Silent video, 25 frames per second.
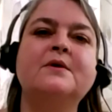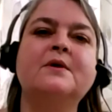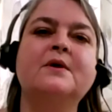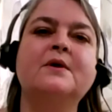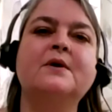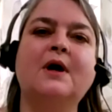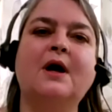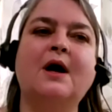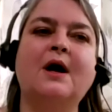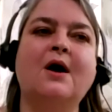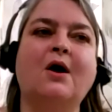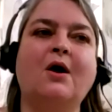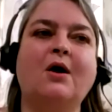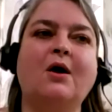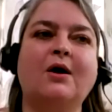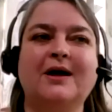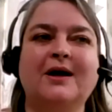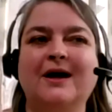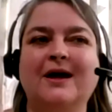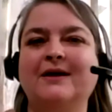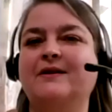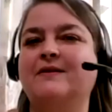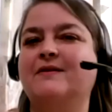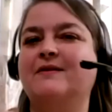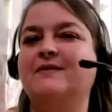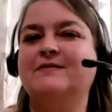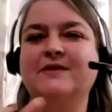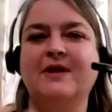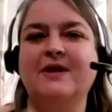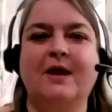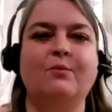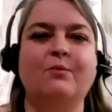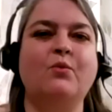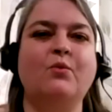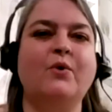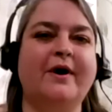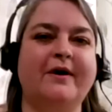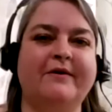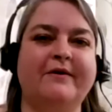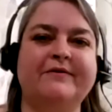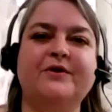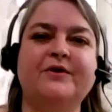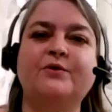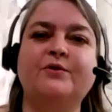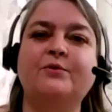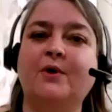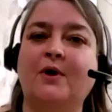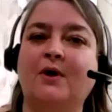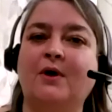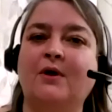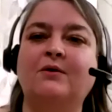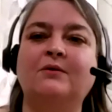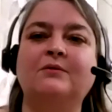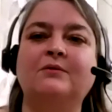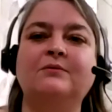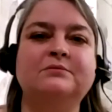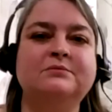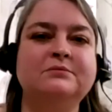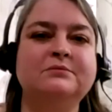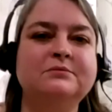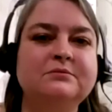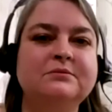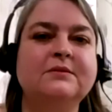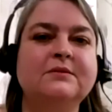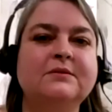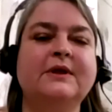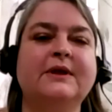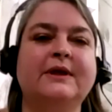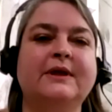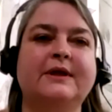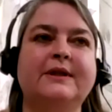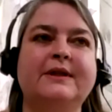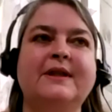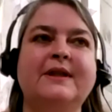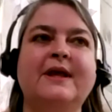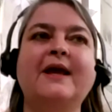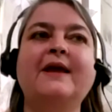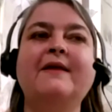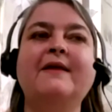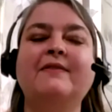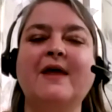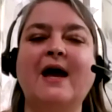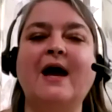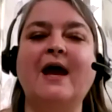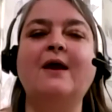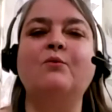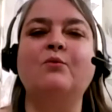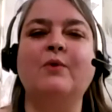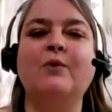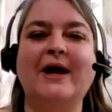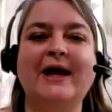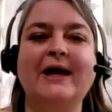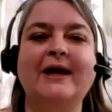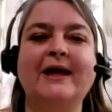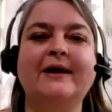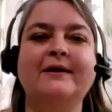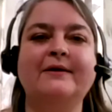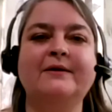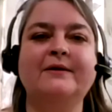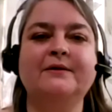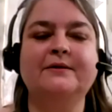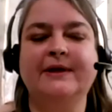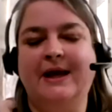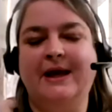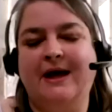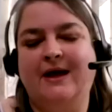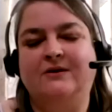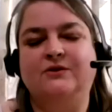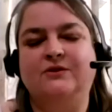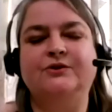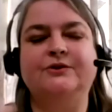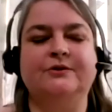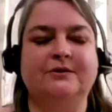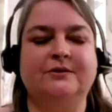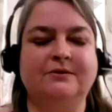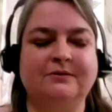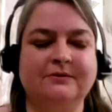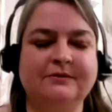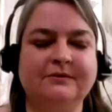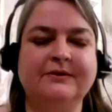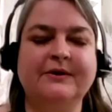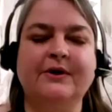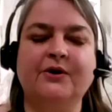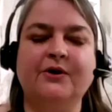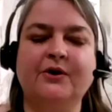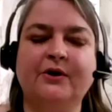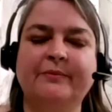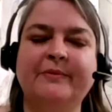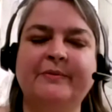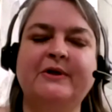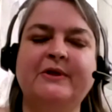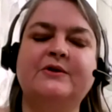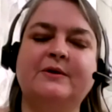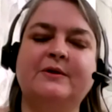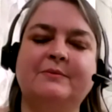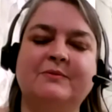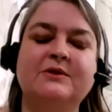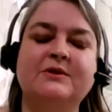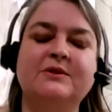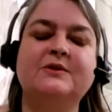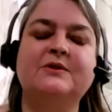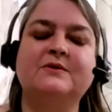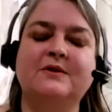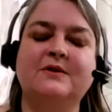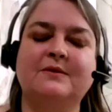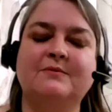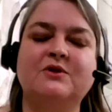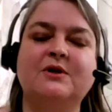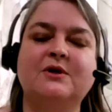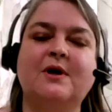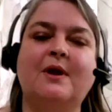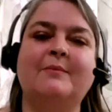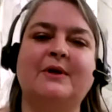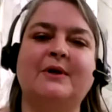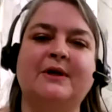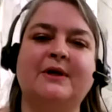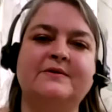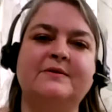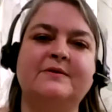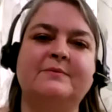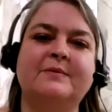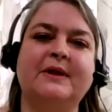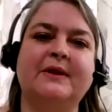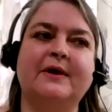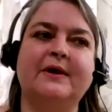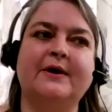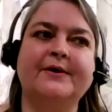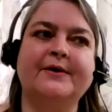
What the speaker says: are kind of the same wherever you go. In that way, yeah, sure, there could be some shamanism in there.